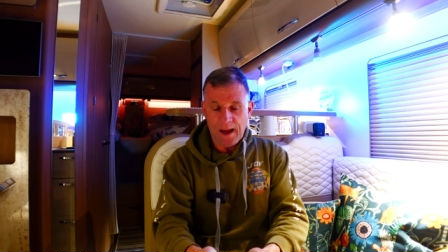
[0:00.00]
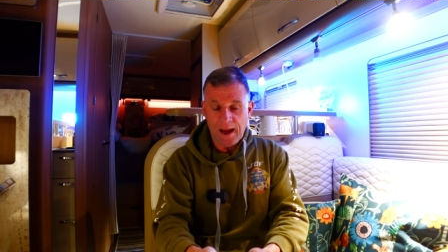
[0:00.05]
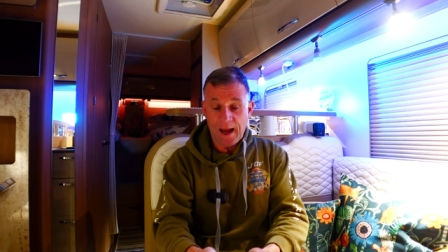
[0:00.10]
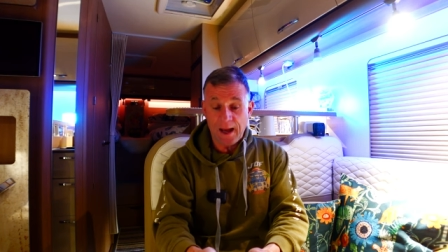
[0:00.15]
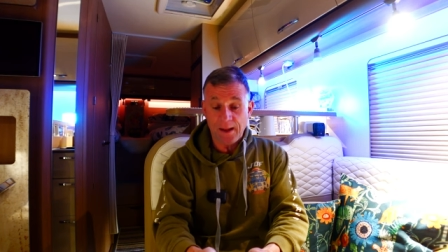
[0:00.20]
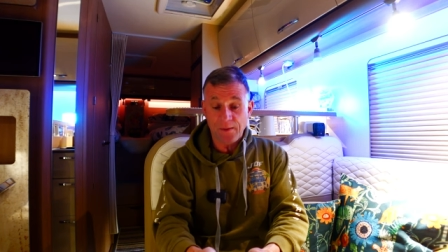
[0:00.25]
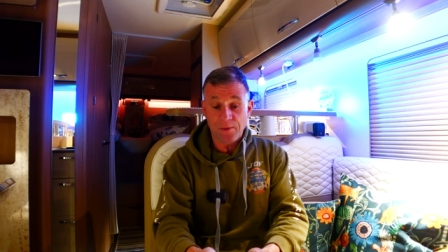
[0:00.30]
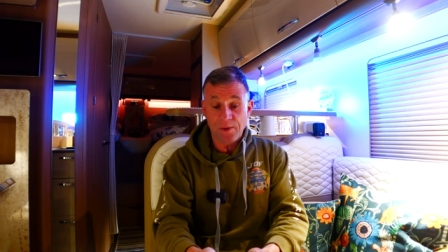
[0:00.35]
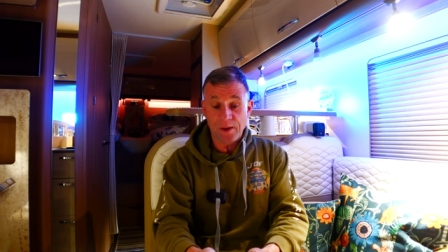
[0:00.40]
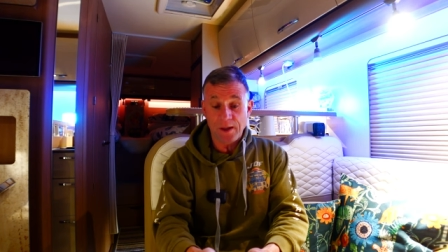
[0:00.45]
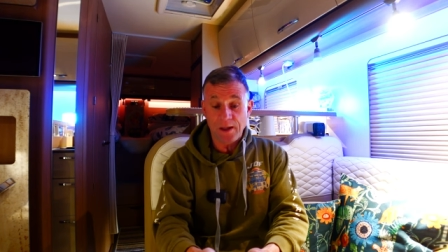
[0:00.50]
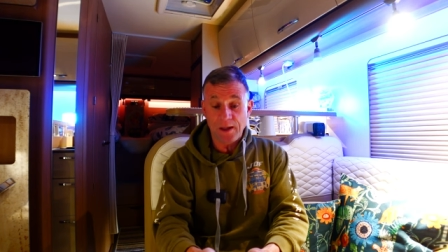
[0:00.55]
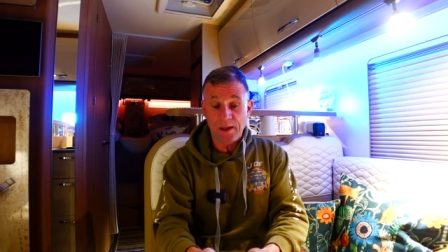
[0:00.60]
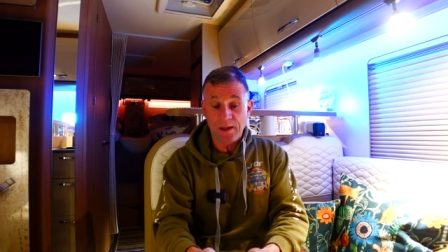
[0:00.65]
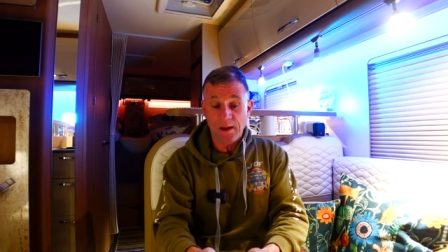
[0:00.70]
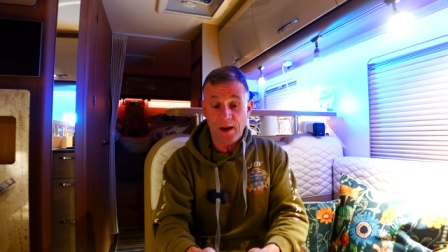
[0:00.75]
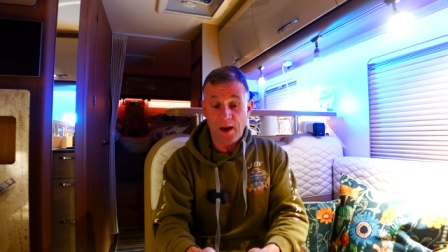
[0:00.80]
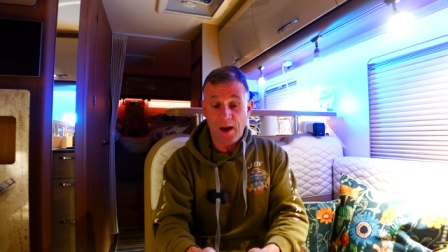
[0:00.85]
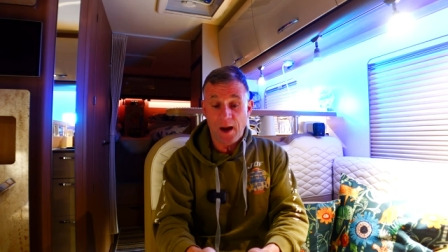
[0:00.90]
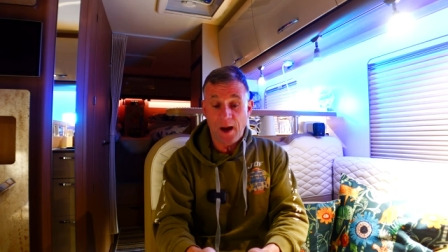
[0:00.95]
at
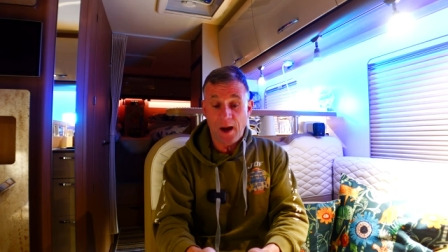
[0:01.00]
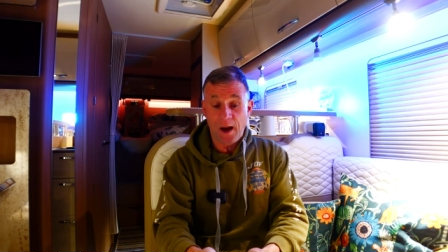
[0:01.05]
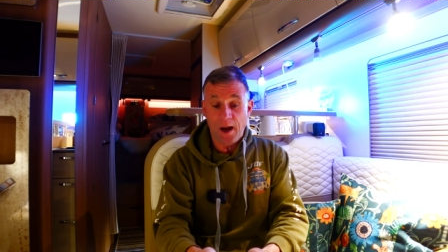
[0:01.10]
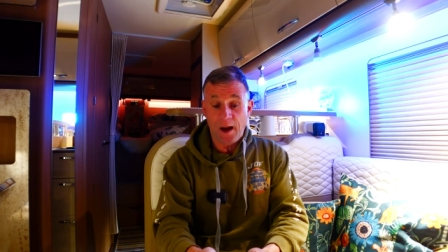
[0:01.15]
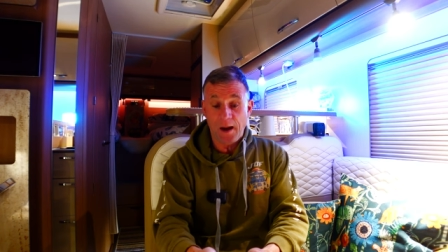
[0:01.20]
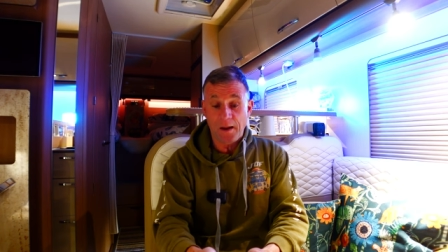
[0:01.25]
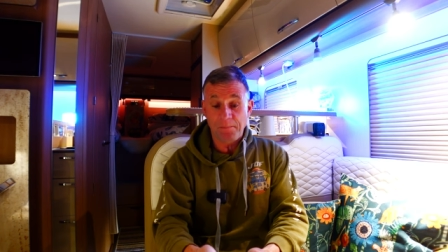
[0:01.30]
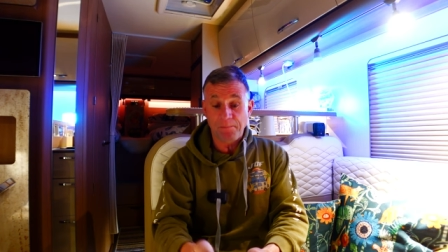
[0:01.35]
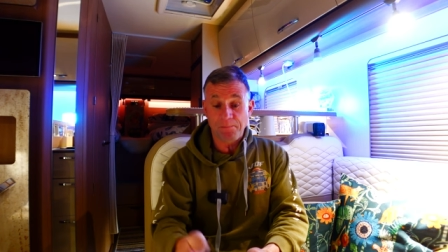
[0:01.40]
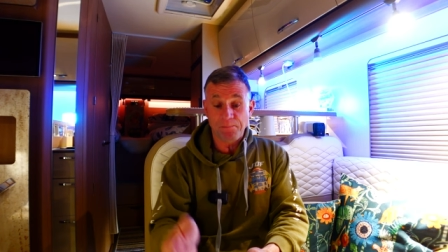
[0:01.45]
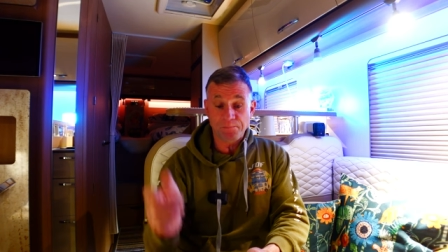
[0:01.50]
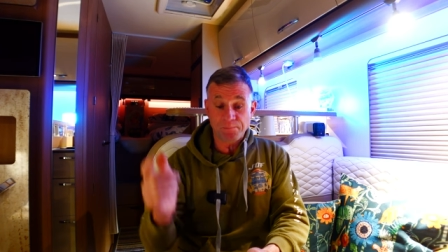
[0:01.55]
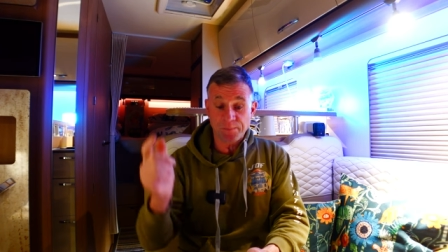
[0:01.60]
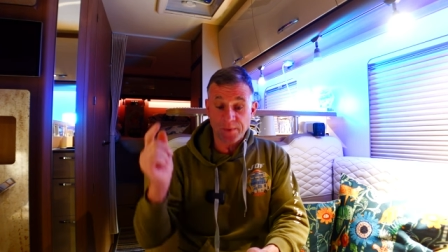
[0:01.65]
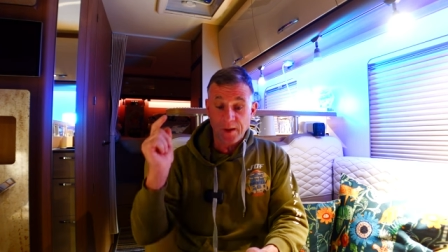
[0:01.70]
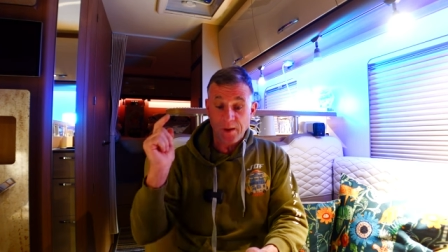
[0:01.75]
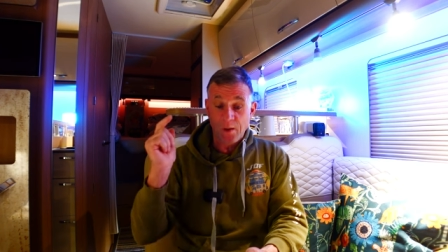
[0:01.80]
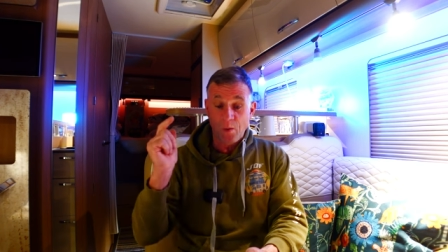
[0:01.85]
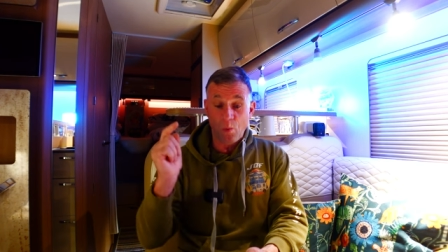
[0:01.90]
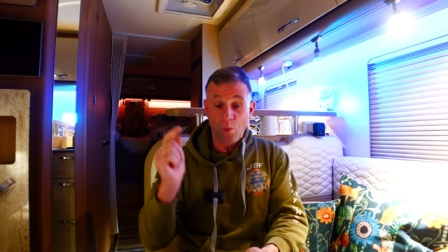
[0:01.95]
the um,
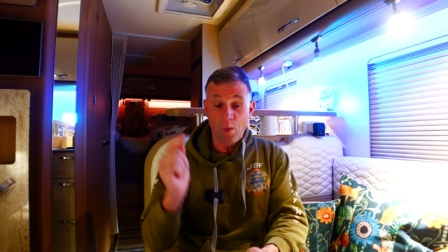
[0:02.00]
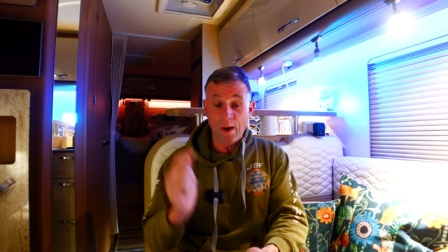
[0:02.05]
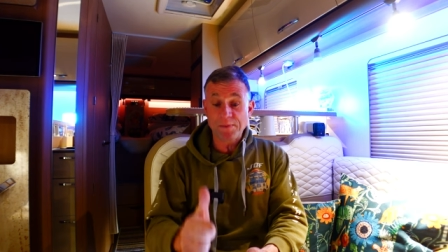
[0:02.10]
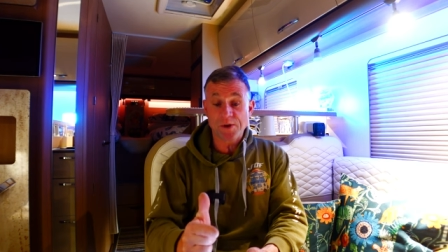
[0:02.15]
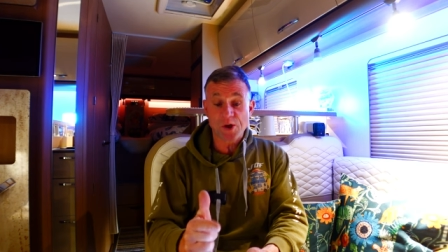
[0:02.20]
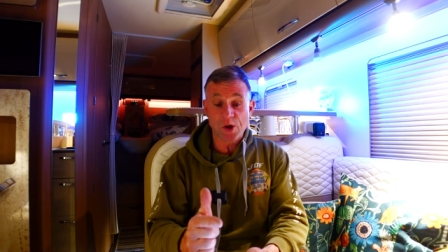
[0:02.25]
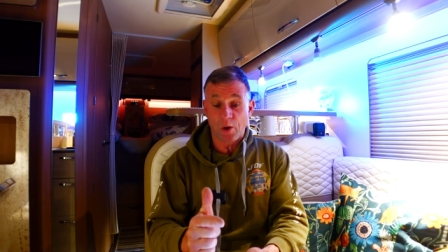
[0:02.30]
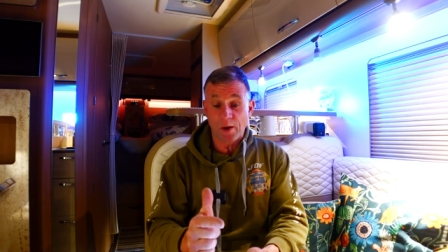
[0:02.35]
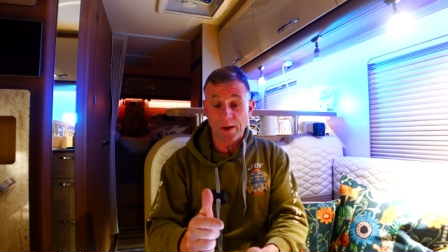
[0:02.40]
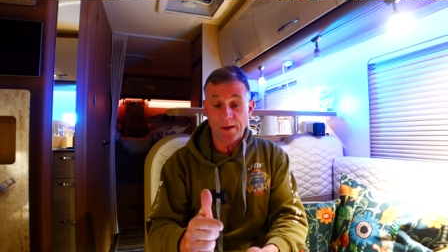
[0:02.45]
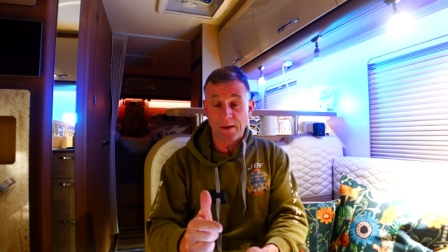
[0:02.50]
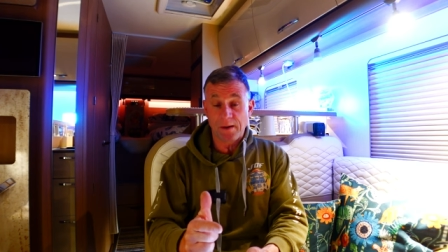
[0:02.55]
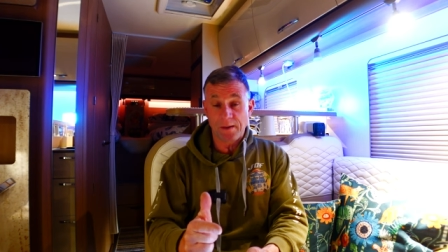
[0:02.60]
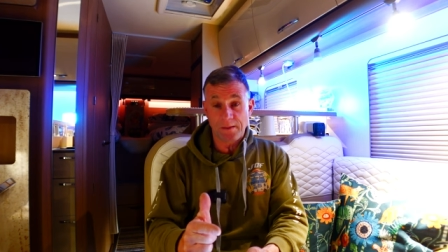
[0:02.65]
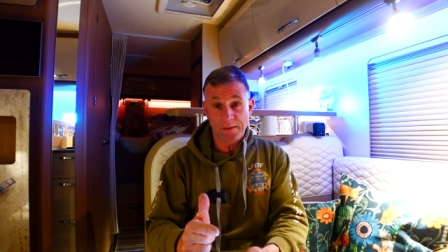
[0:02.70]
website